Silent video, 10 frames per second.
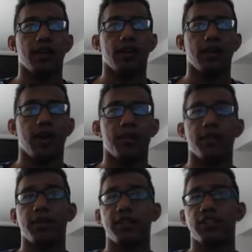
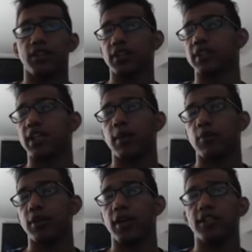ability to look at the top
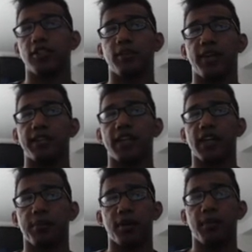3 cards of your main deck
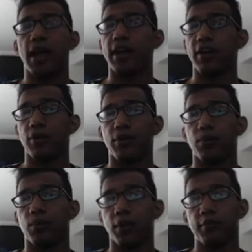and put them back in any order
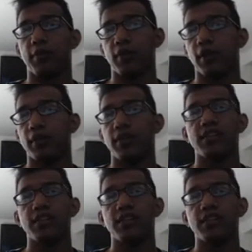would have been relevant,